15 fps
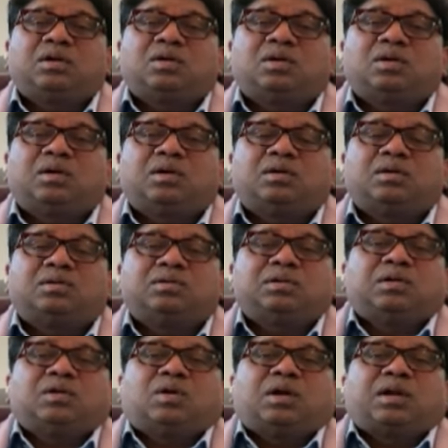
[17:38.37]
you
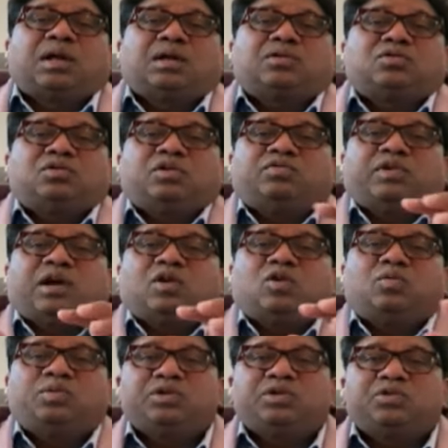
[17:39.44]
know, attached to the
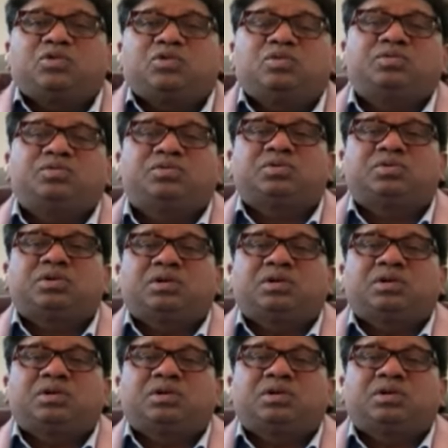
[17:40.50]
fallopian tube,